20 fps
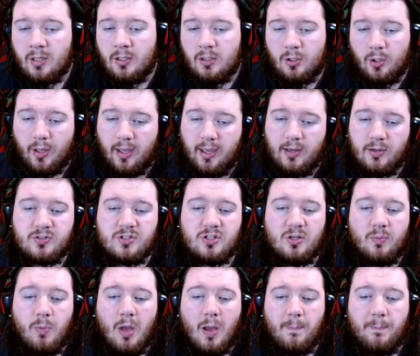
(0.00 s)
Look, here's
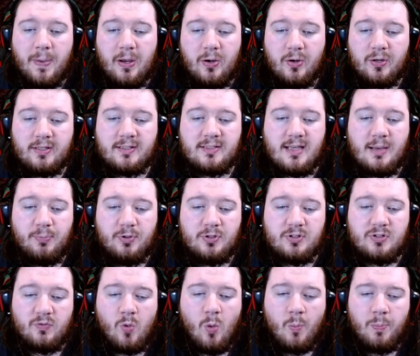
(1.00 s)
some period examples
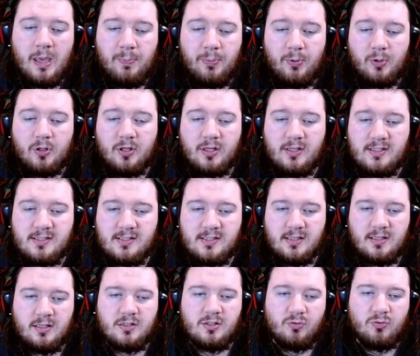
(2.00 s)
of what people
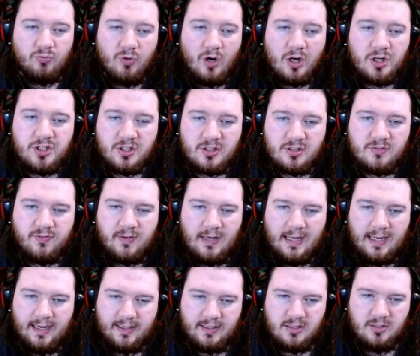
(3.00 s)
considered Russia's
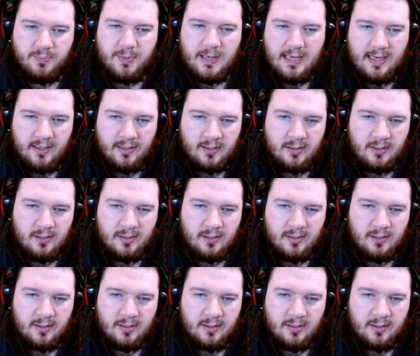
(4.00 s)
flag to be.